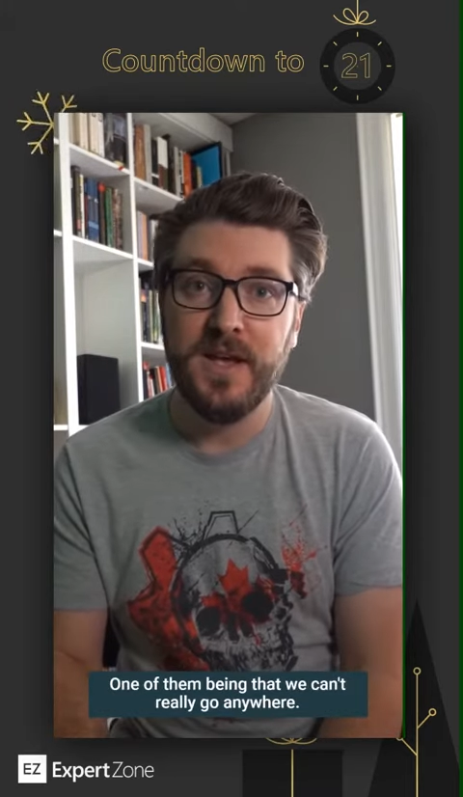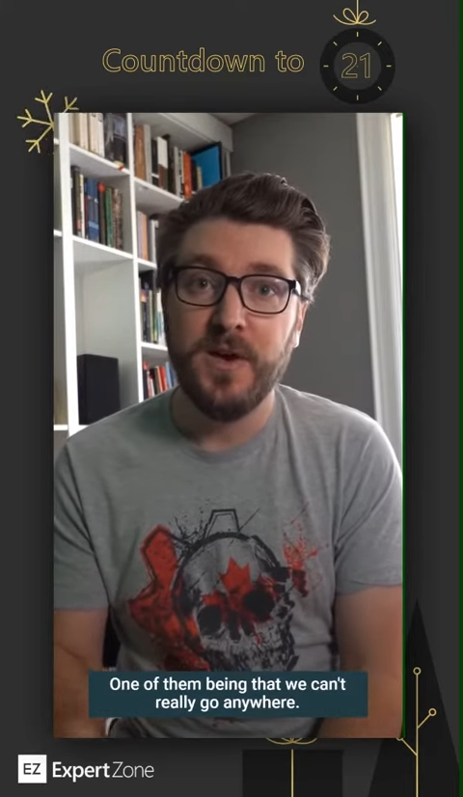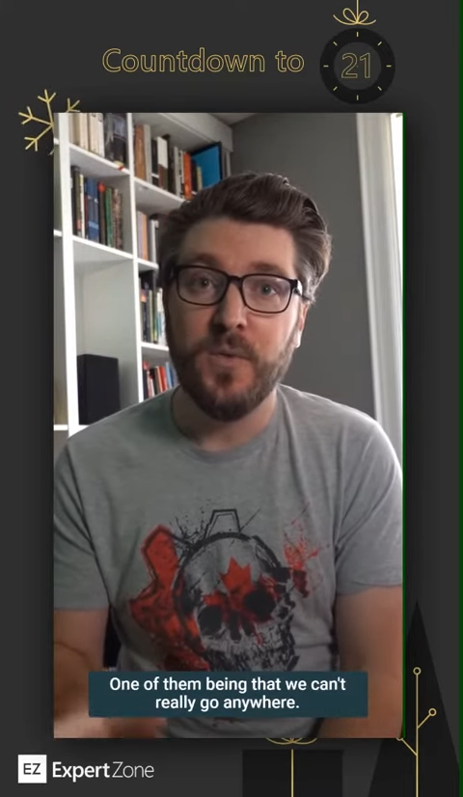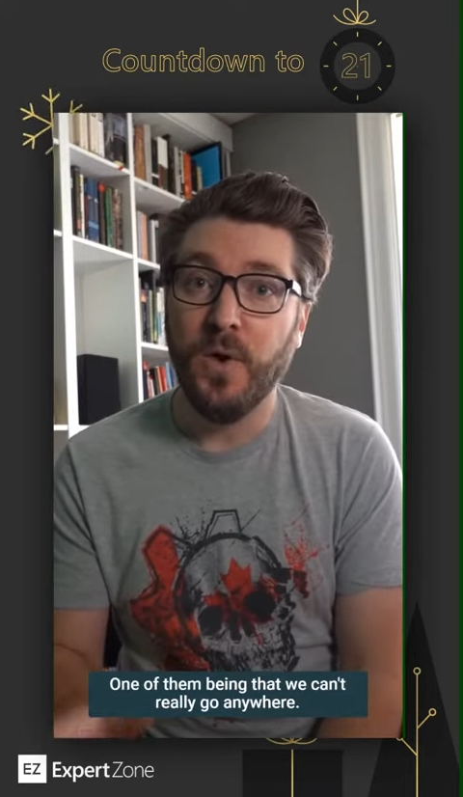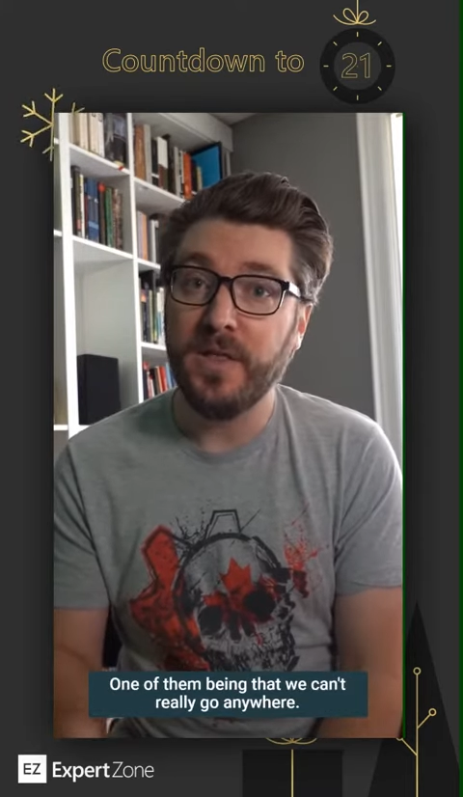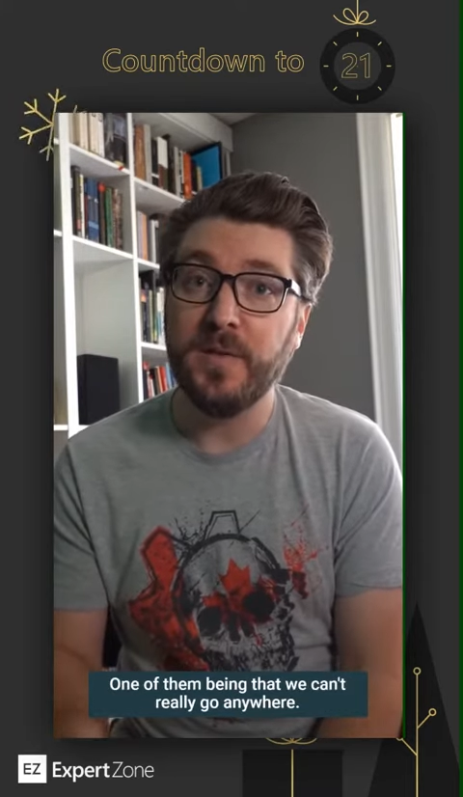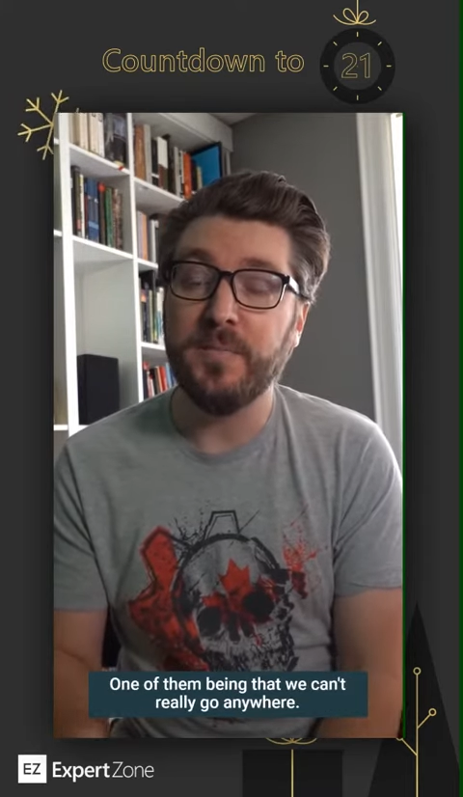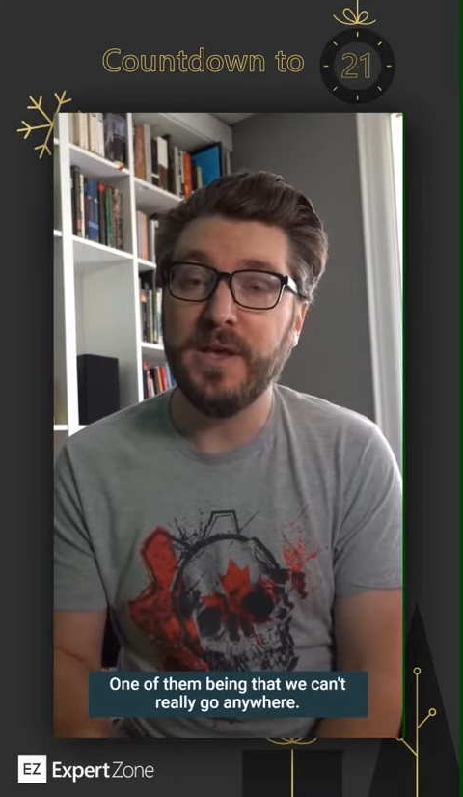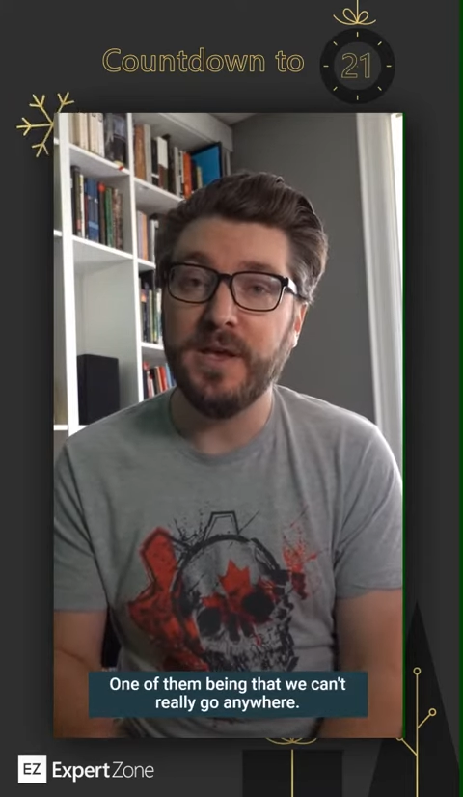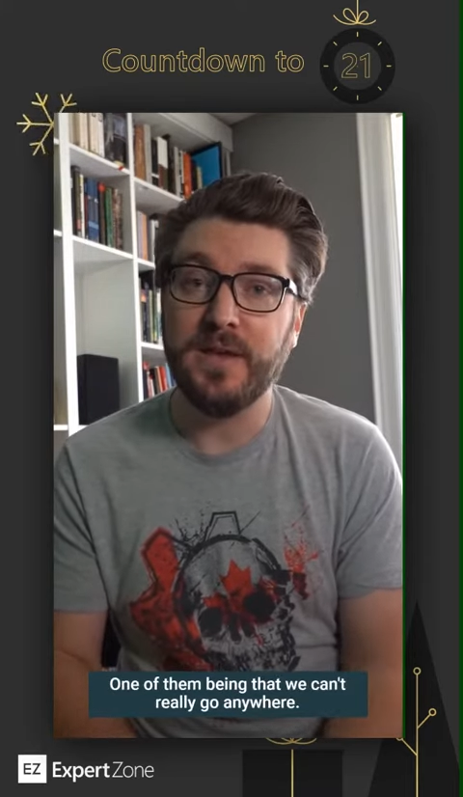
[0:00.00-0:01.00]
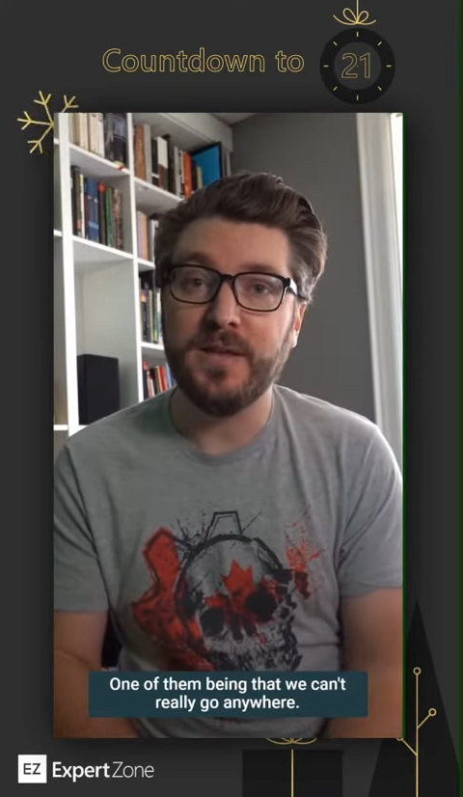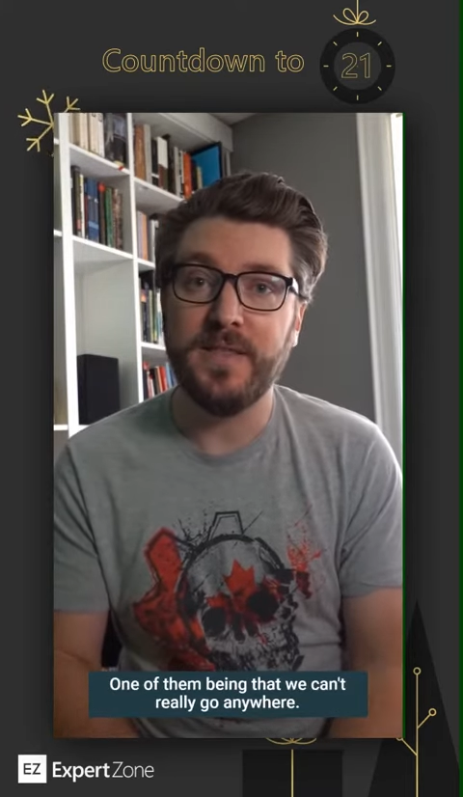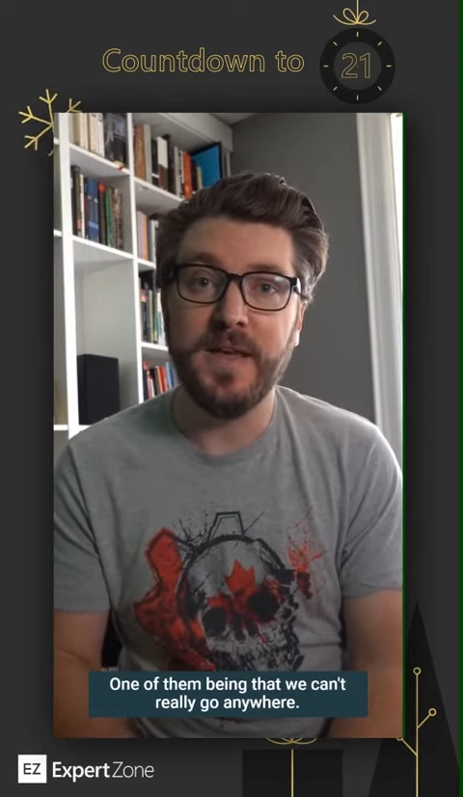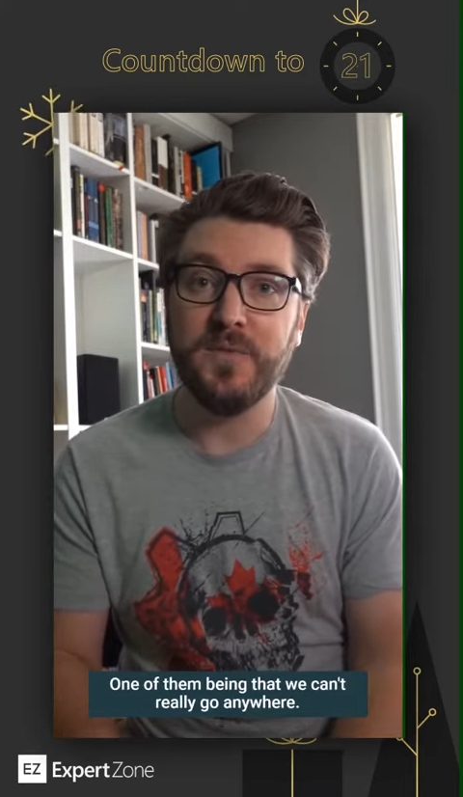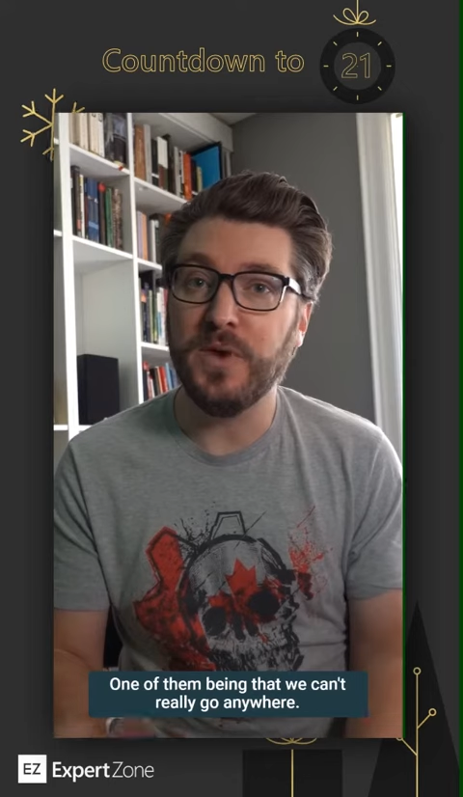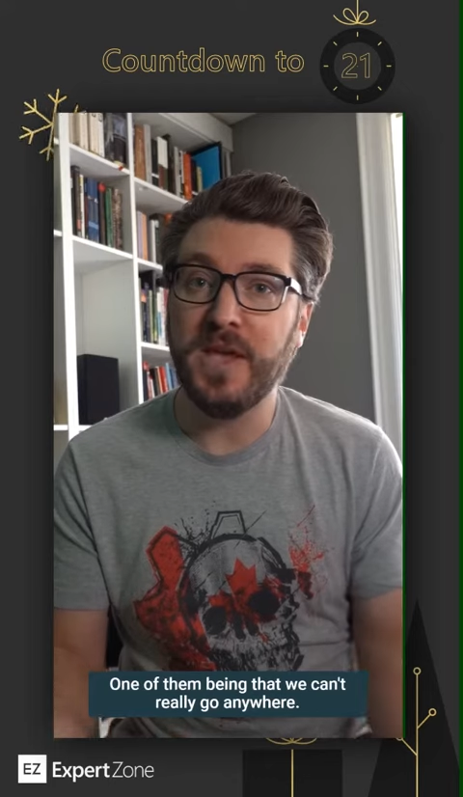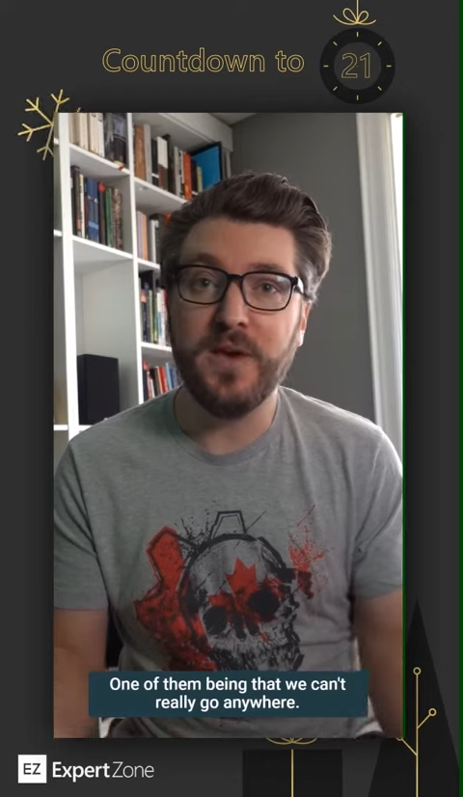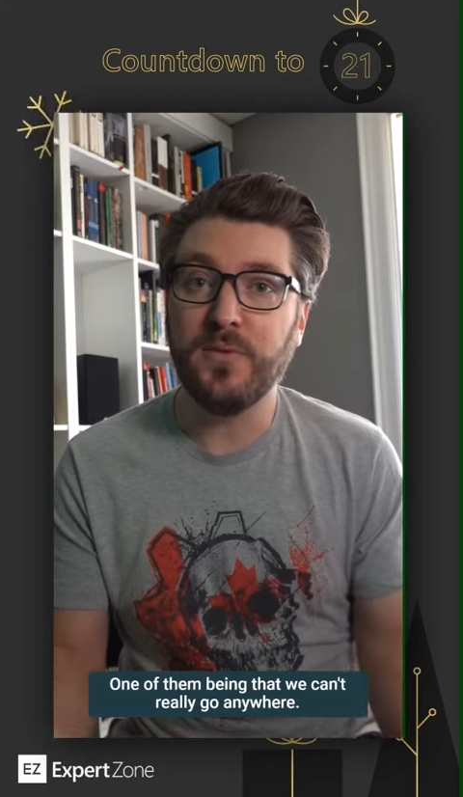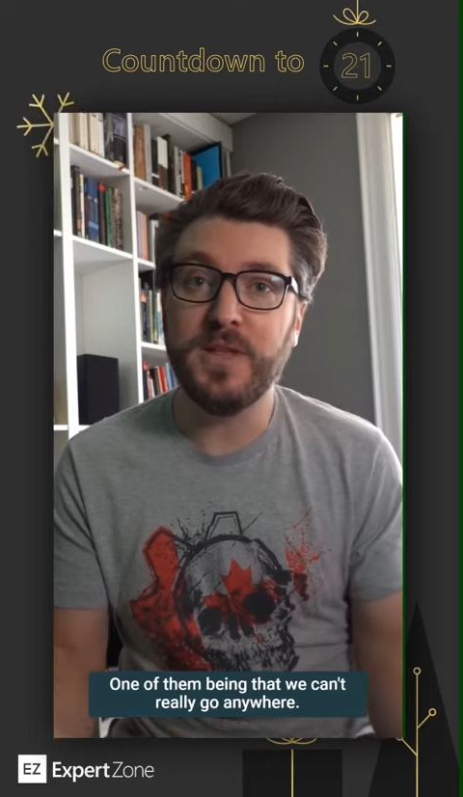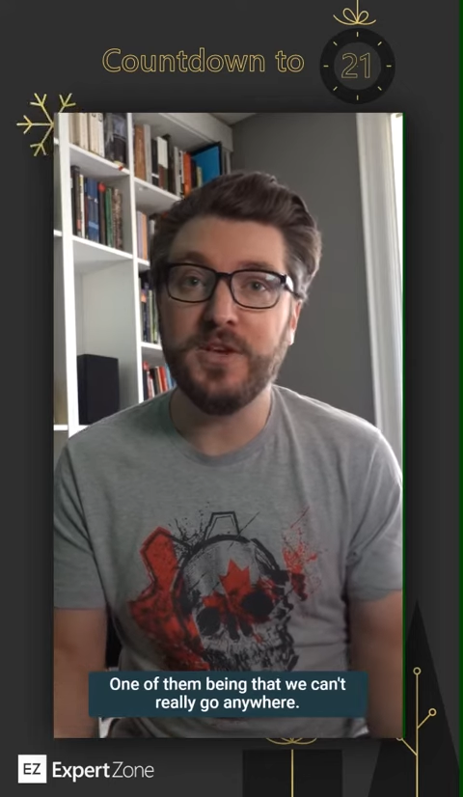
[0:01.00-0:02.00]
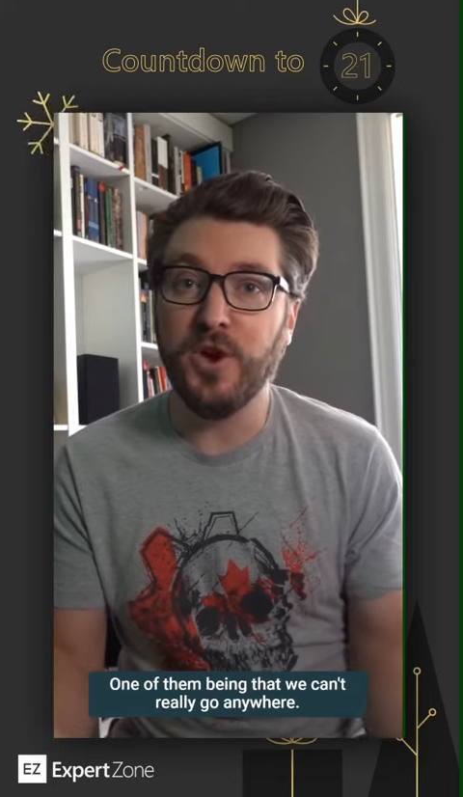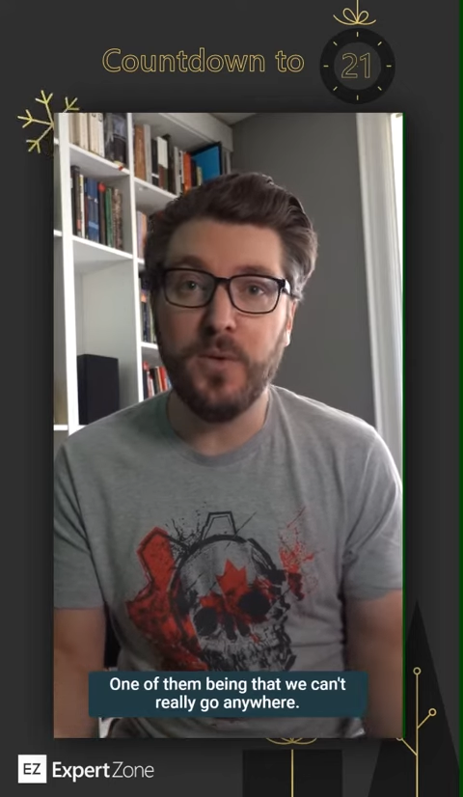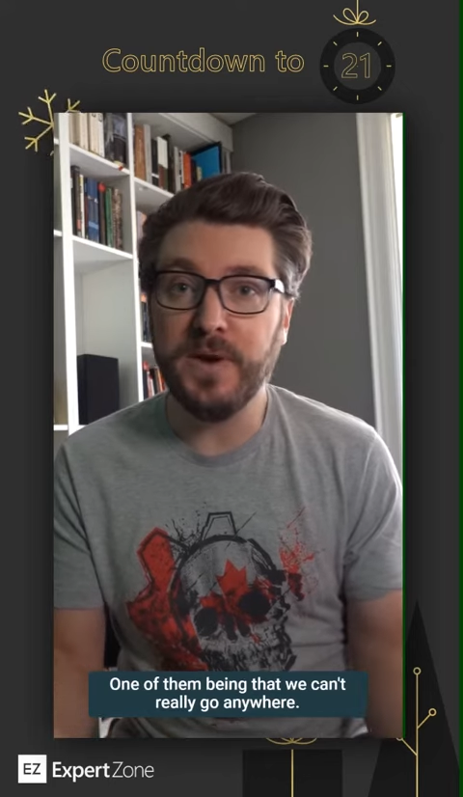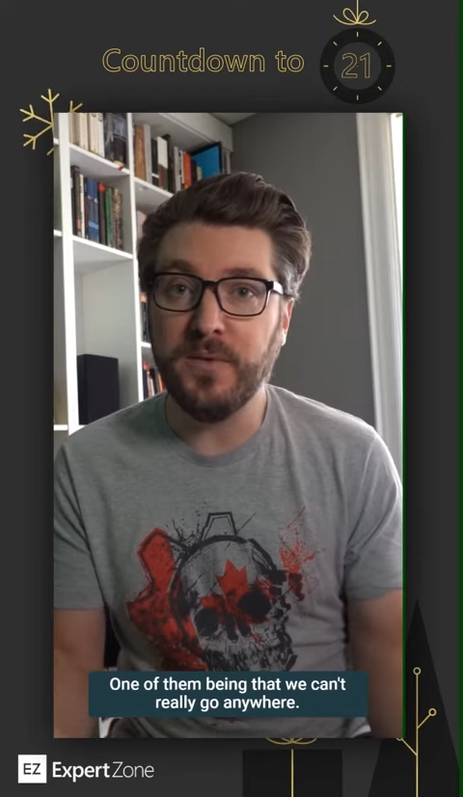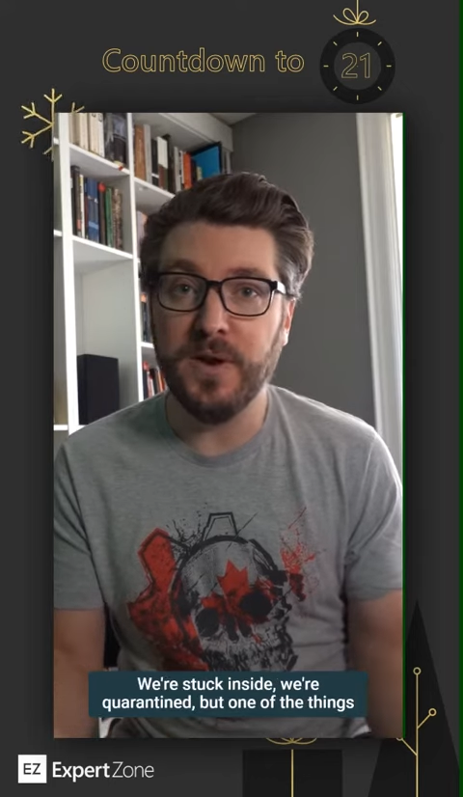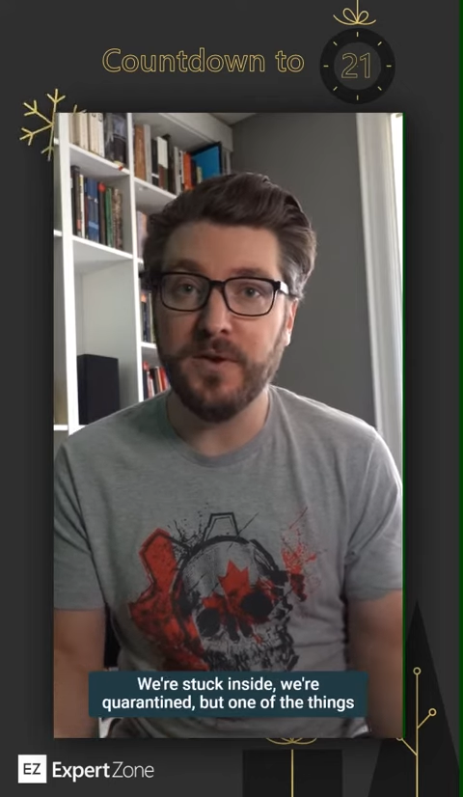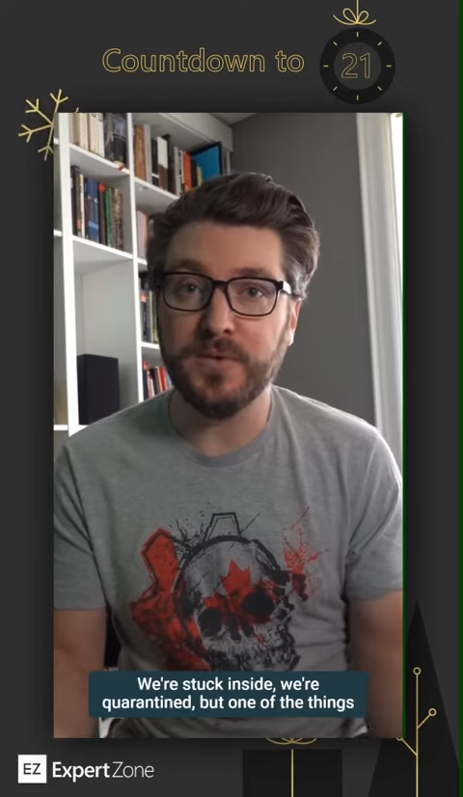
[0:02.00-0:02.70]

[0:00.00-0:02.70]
One of them being that we can't really go anywhere.